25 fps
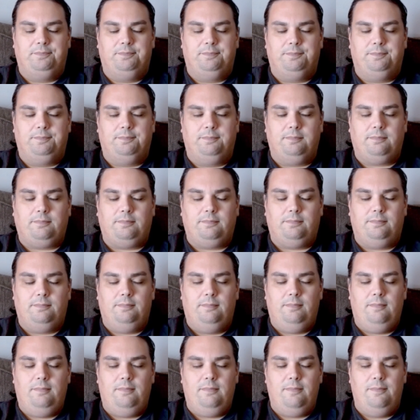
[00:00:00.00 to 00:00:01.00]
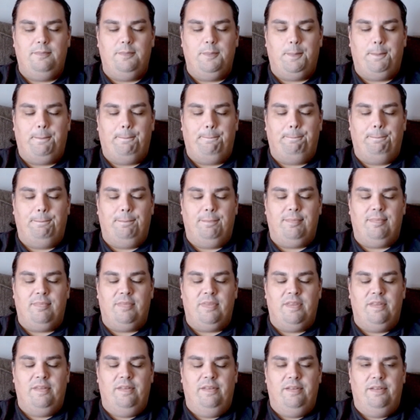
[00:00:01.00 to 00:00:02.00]

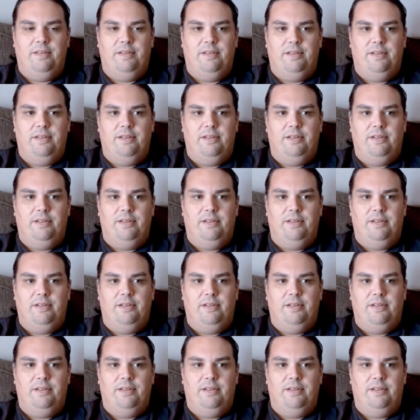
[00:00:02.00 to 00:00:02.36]
Nothing is said.